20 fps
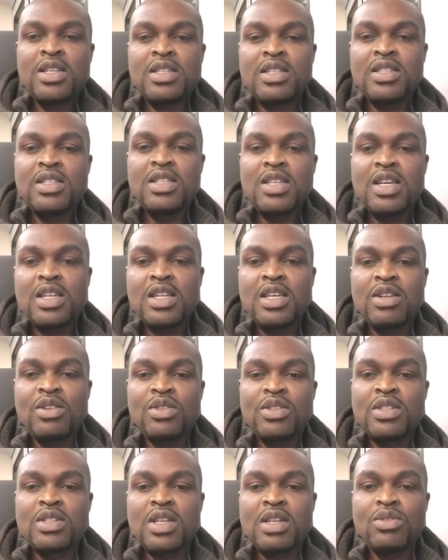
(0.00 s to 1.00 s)
CNN
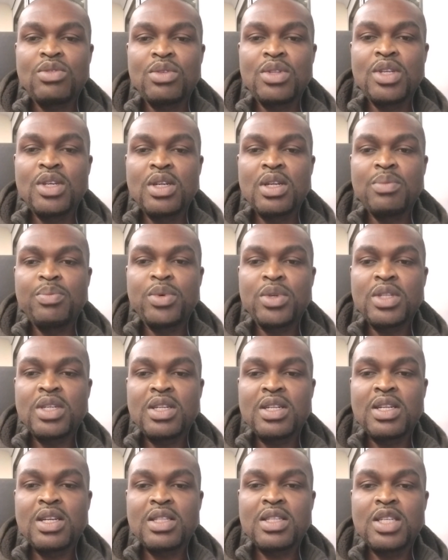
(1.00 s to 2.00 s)
on Saturday
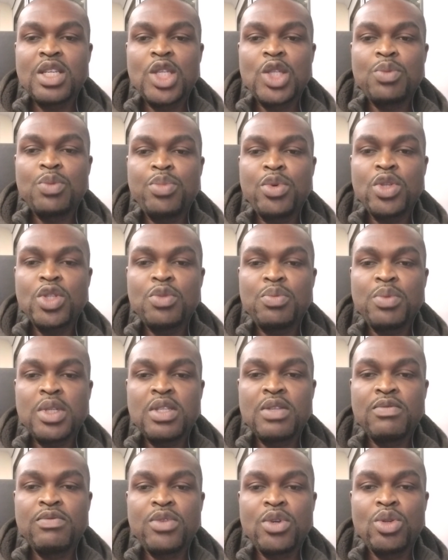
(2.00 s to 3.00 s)
reported that a
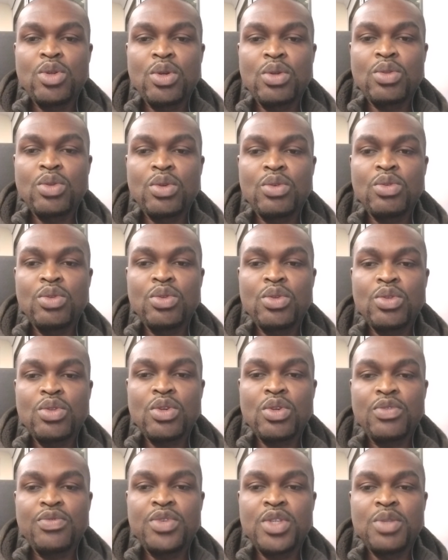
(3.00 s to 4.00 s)
spokesperson for Dr. Ruto's
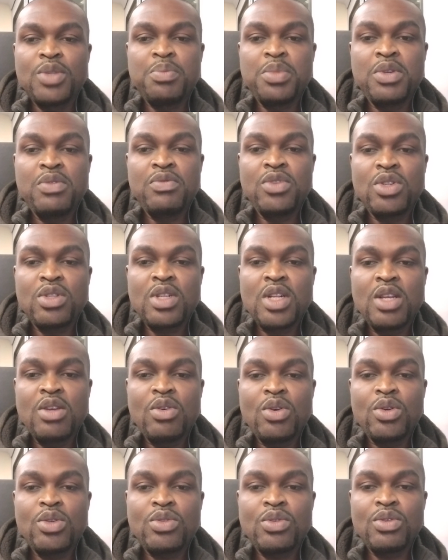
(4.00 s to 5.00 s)
office previously
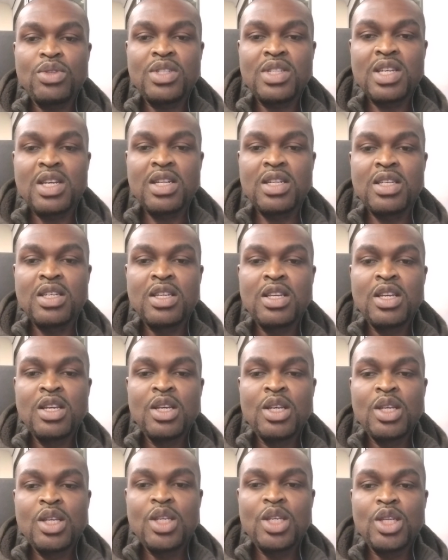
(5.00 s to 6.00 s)
also said
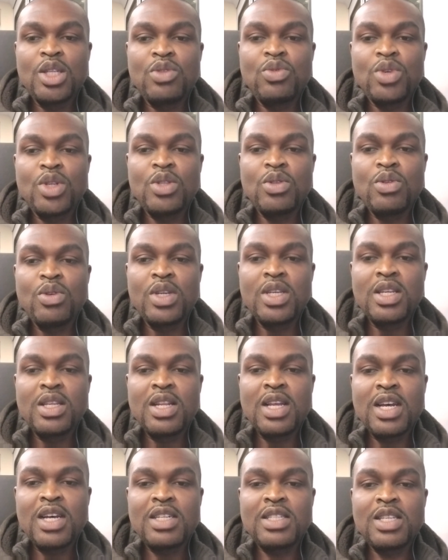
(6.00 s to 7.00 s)
it was
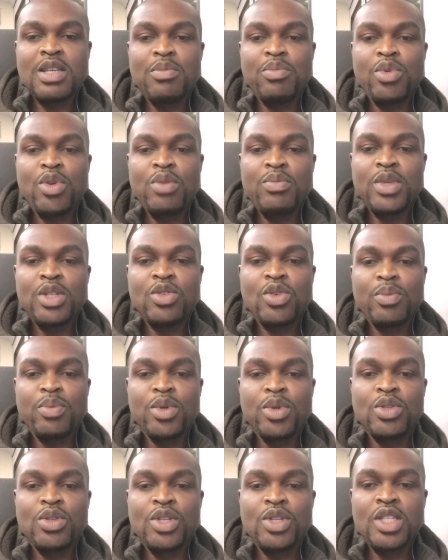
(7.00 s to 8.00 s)
looking at employment
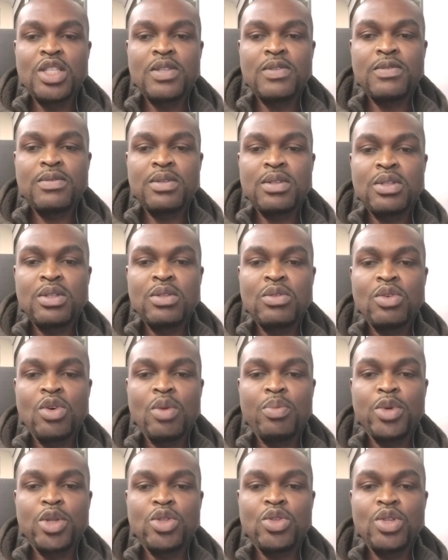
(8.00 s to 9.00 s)

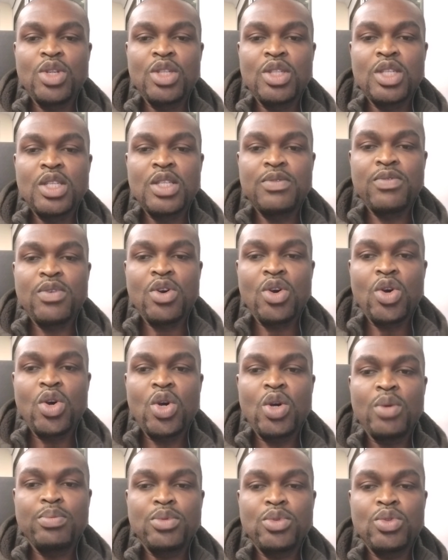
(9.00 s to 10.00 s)
opportunities for
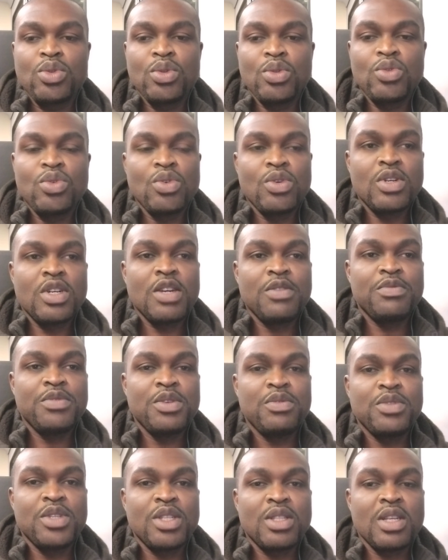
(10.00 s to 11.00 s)
up to
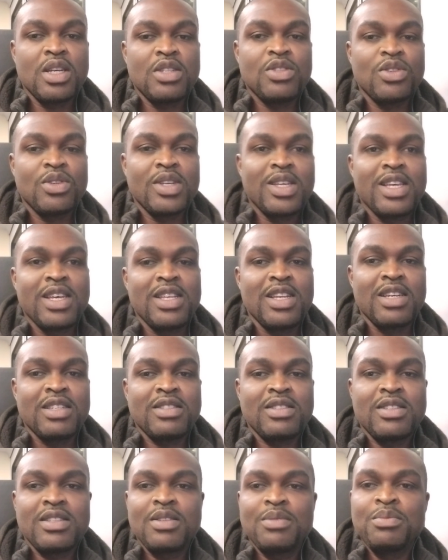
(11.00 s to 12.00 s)
250,000
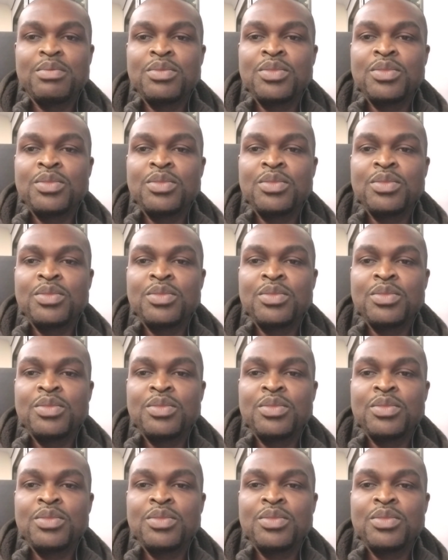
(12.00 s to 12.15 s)
Kenyans.